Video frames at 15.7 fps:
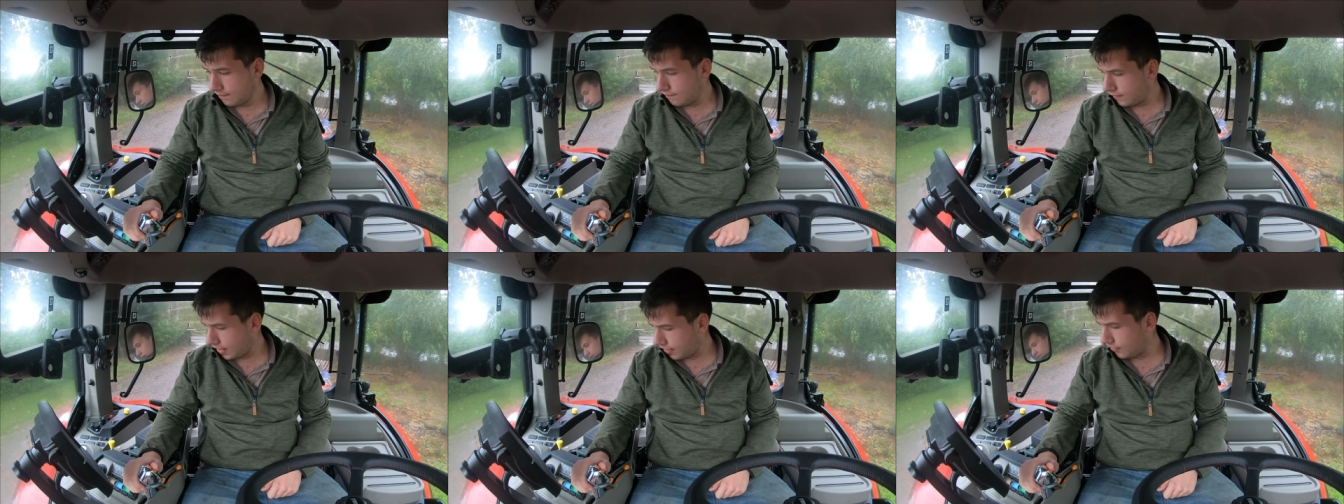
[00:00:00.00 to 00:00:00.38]

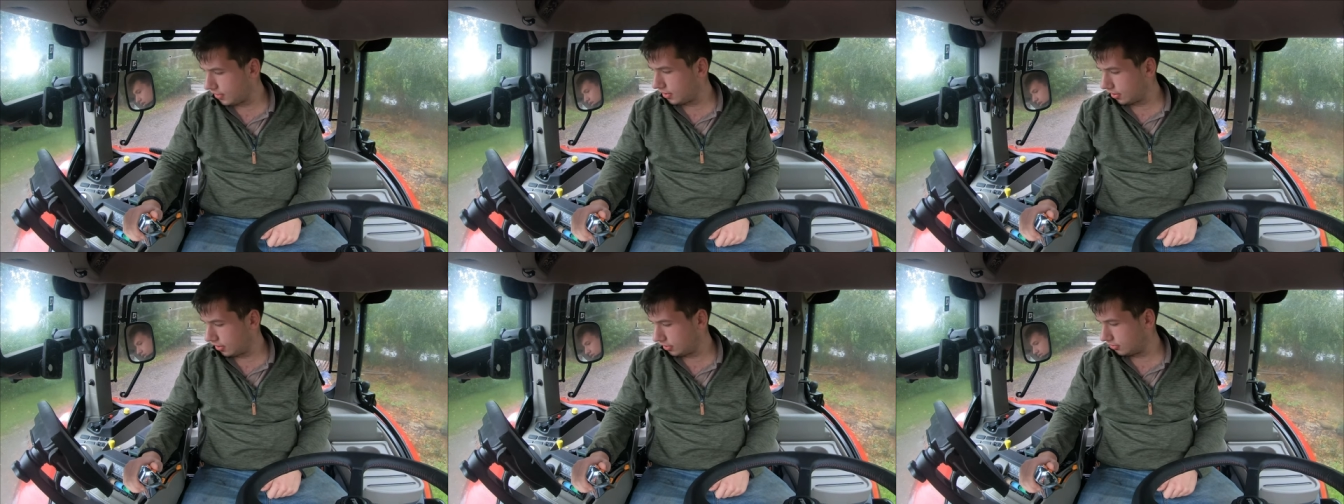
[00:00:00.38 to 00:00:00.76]

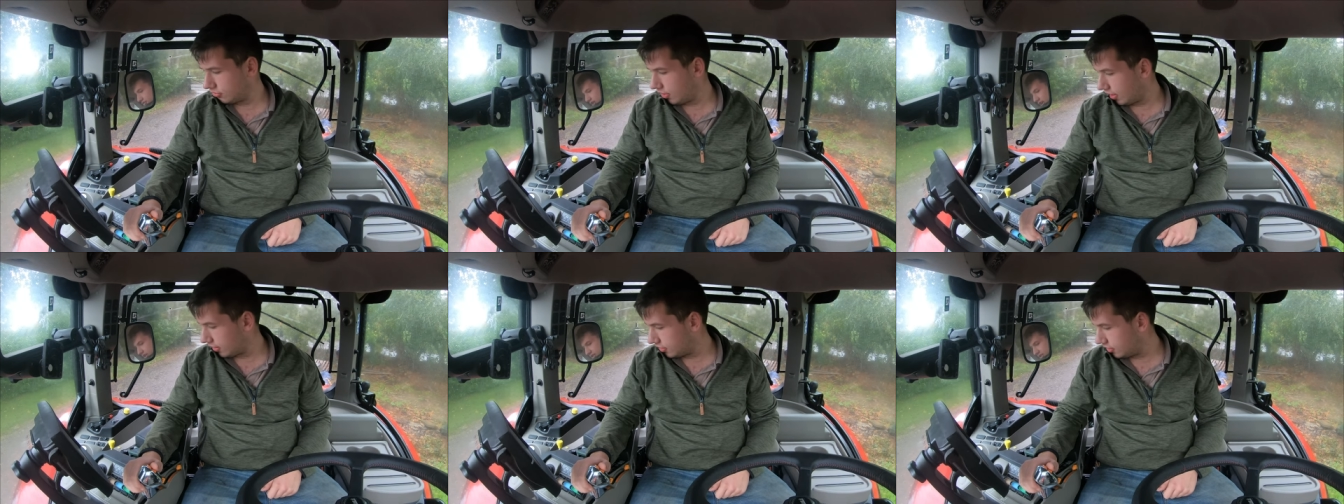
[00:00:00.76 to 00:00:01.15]
Very nice
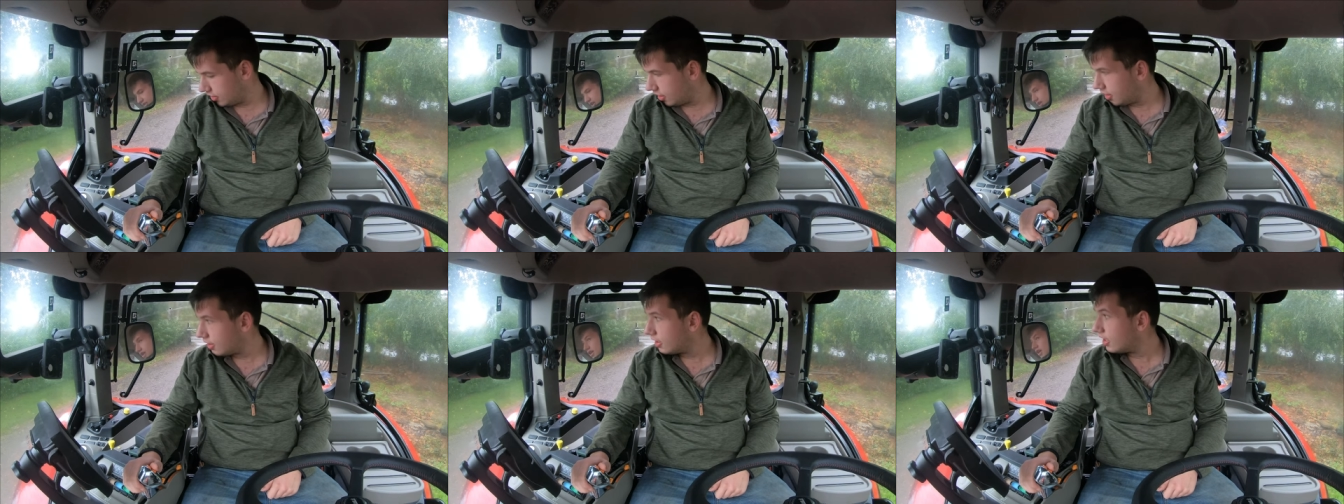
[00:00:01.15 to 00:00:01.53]

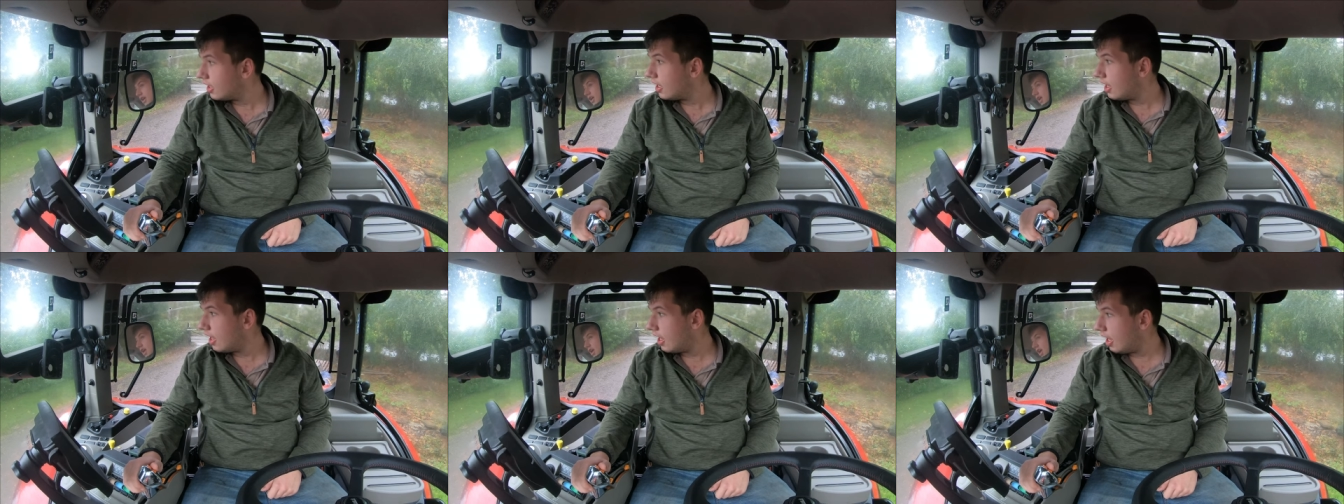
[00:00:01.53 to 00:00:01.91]
tractor.
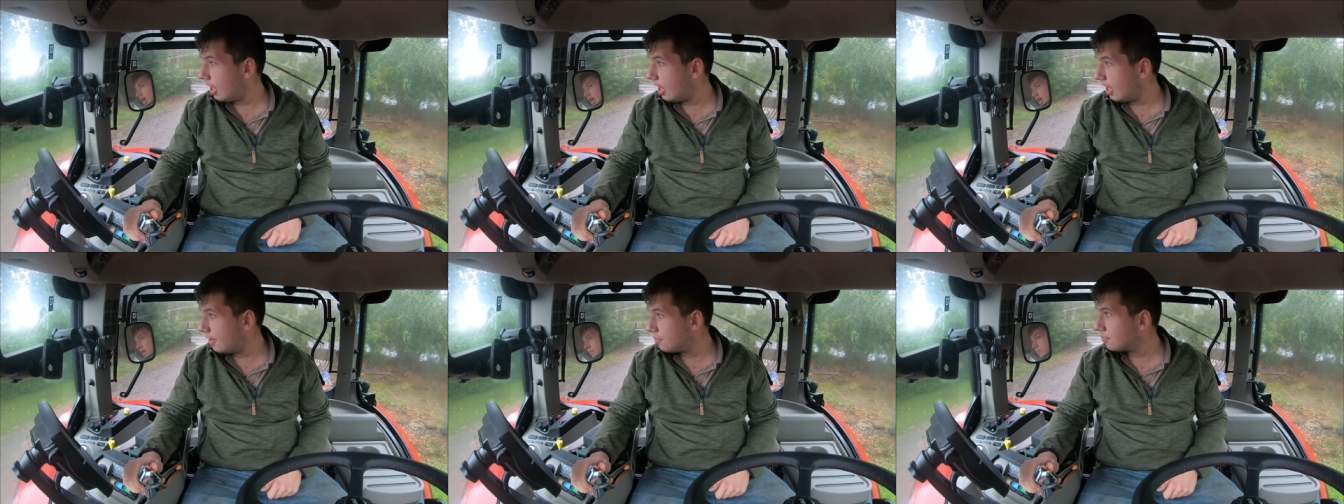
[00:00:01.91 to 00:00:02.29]

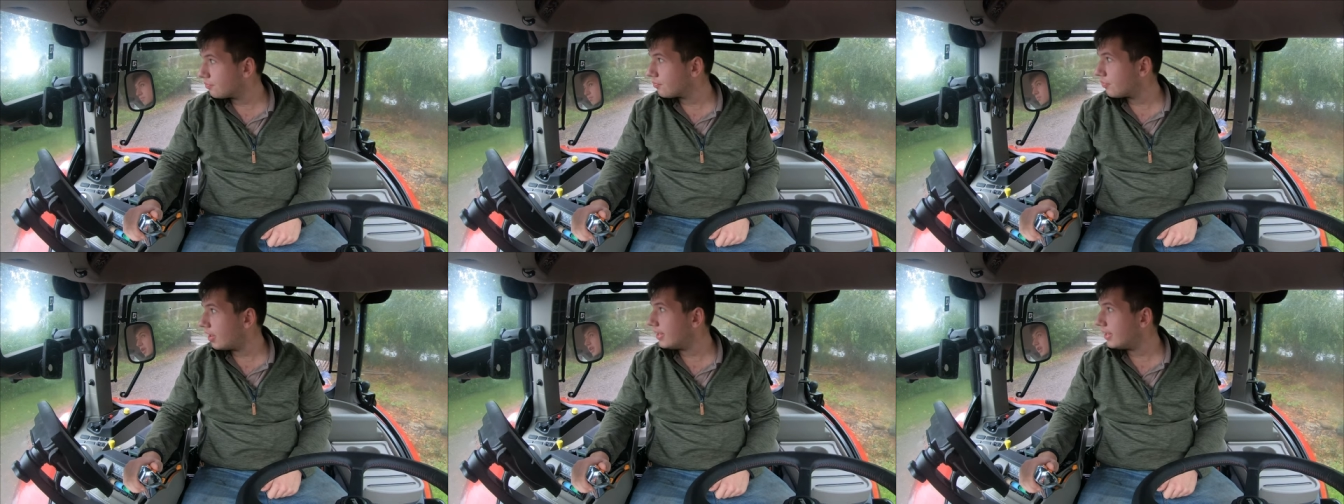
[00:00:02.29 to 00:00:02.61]
Um,